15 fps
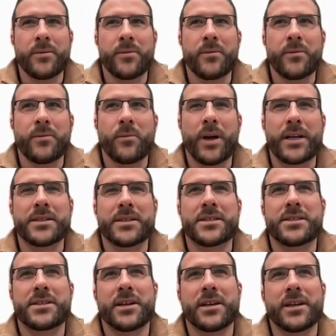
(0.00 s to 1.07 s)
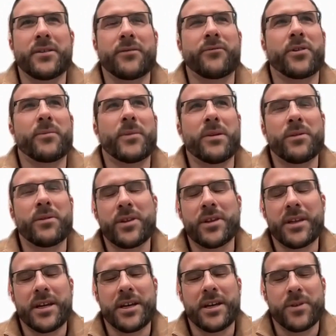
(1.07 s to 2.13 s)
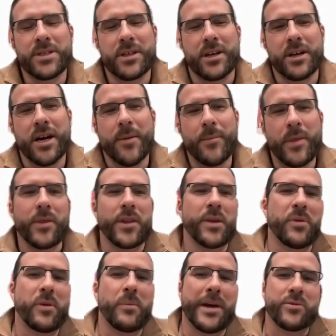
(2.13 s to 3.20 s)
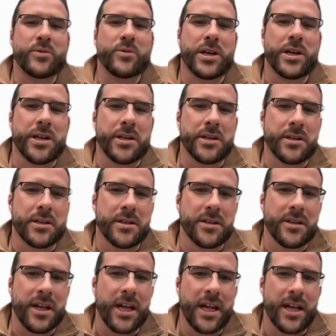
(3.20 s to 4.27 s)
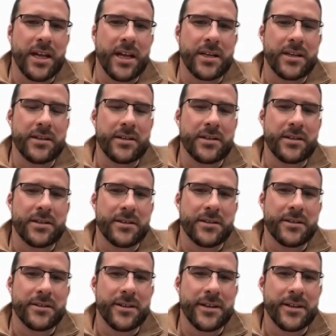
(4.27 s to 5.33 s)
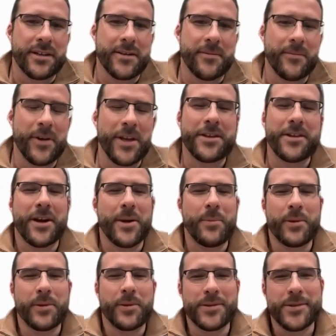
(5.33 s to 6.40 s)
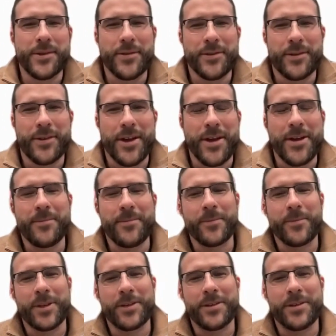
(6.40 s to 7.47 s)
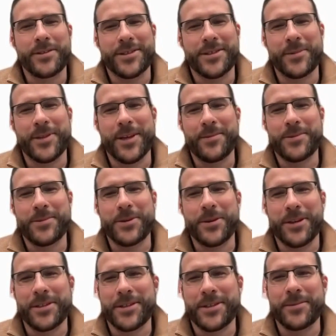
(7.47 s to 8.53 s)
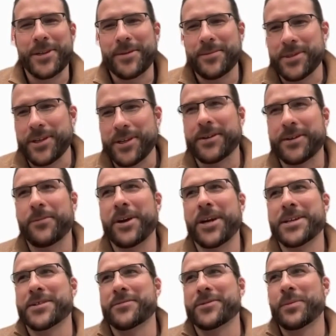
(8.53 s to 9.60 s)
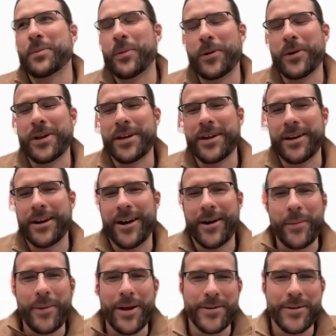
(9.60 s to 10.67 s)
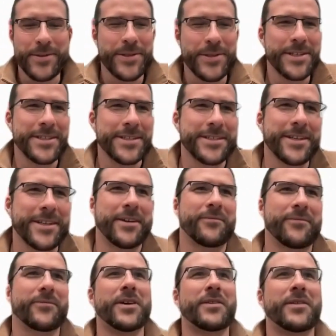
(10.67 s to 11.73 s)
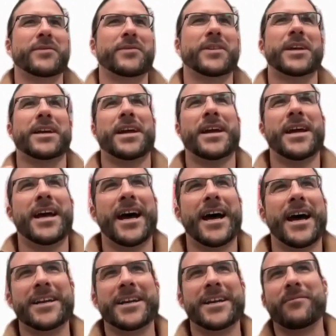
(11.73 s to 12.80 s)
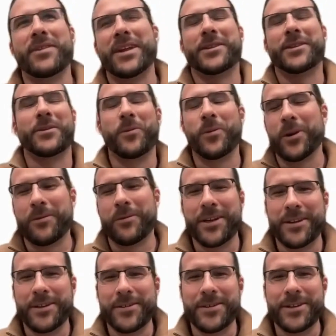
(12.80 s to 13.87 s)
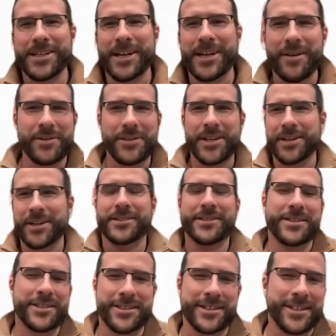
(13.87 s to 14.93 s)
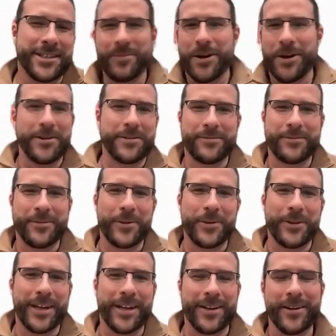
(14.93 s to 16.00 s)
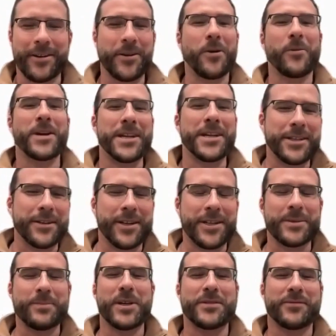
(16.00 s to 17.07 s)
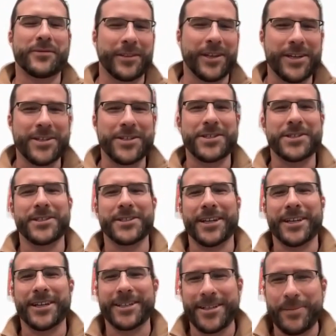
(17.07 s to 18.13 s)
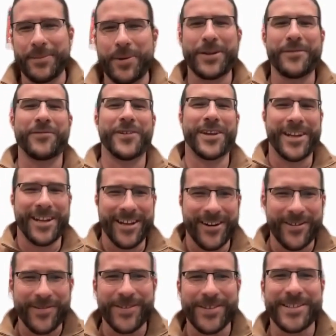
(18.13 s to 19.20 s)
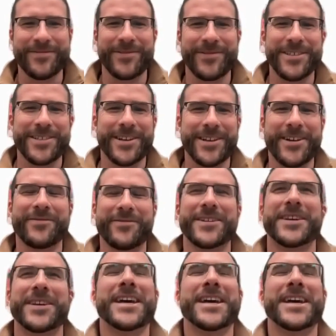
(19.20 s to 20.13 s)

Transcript: What stuck out for me within that was the common theme of boundary. And we talk about this all the time, and sometimes joking, sometimes like ways of supporting our boundaries of like how to navigate the work we do, because I have a tendency to just keep on rolling, and you're like, no, we need to create space for lunch and like debriefing and all this different stuff. And